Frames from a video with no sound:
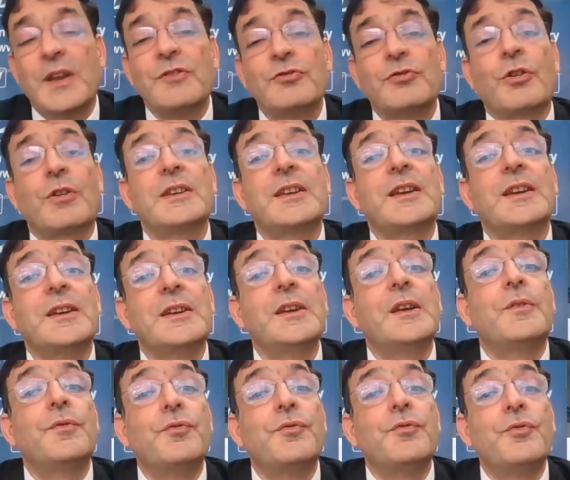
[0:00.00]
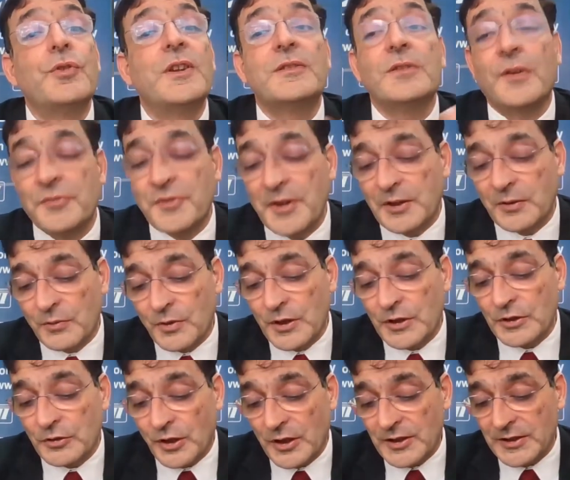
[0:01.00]
ensure that Indian food is of that
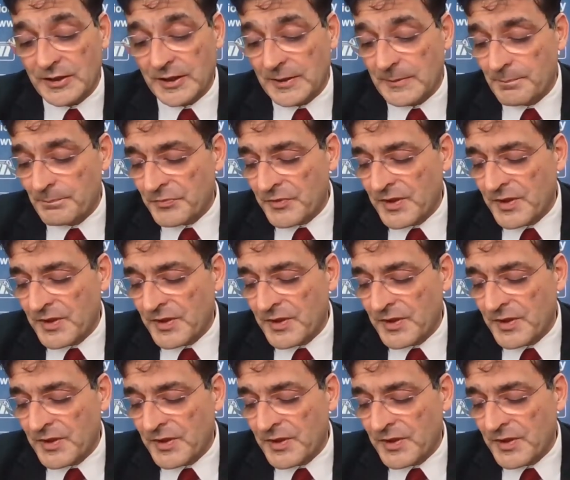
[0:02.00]
world quality.